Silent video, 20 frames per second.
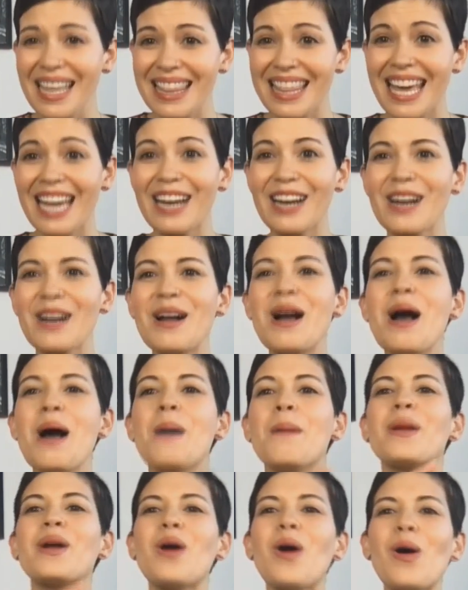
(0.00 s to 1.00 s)
there,
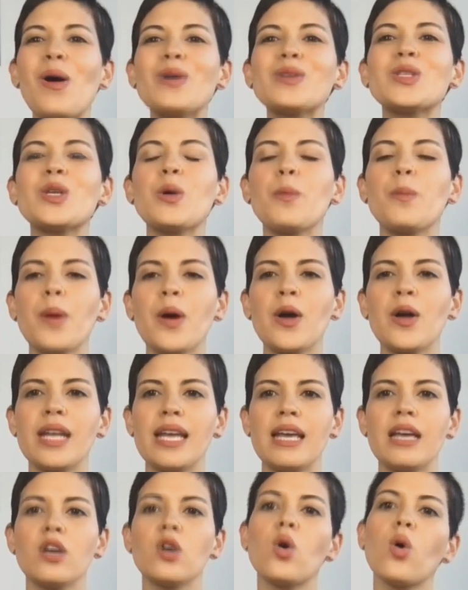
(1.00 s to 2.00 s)
but also
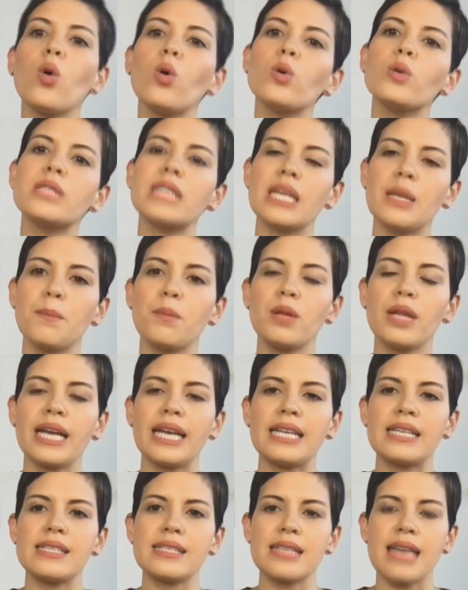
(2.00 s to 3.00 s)
putting goals in
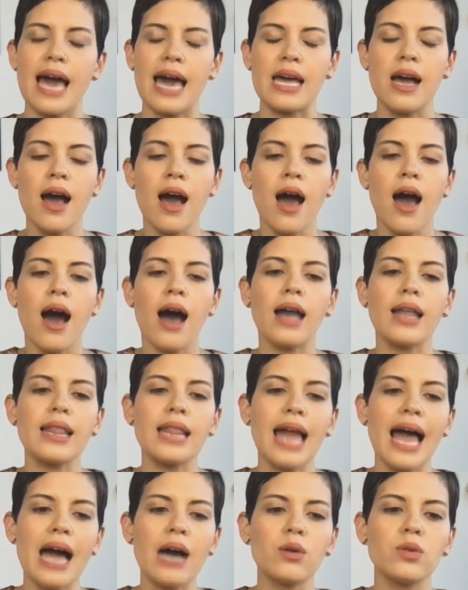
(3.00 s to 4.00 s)
place that
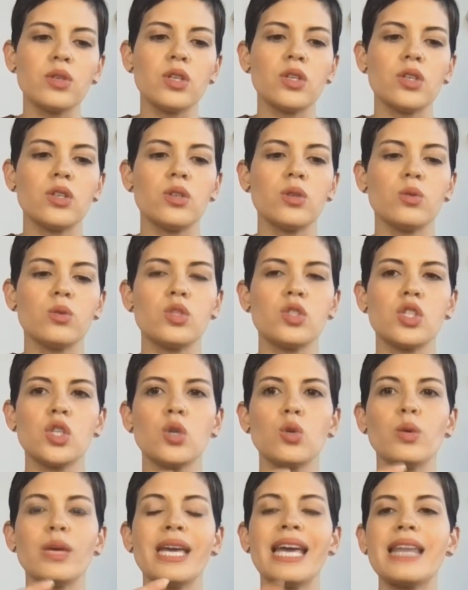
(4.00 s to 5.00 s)
allow you
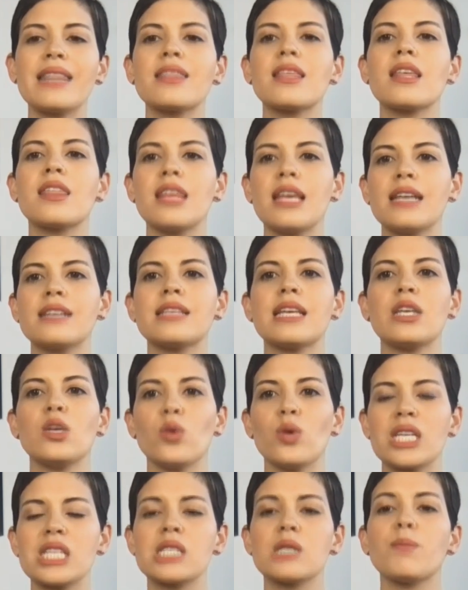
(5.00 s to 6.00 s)
to hit the things that you
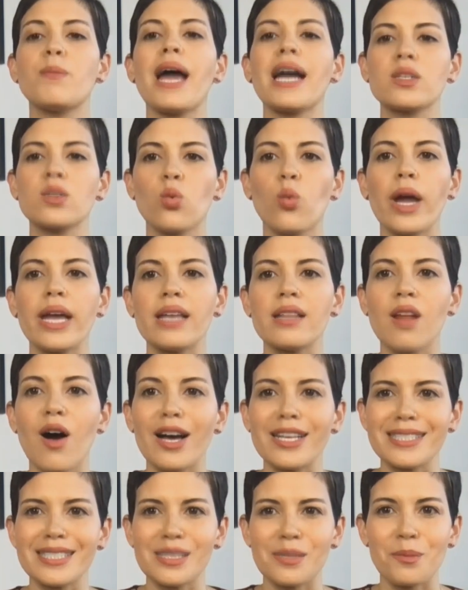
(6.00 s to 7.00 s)
expect weight
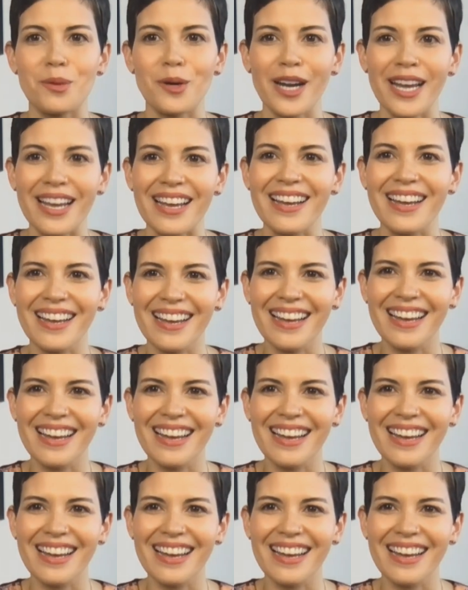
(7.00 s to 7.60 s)
loss to bring.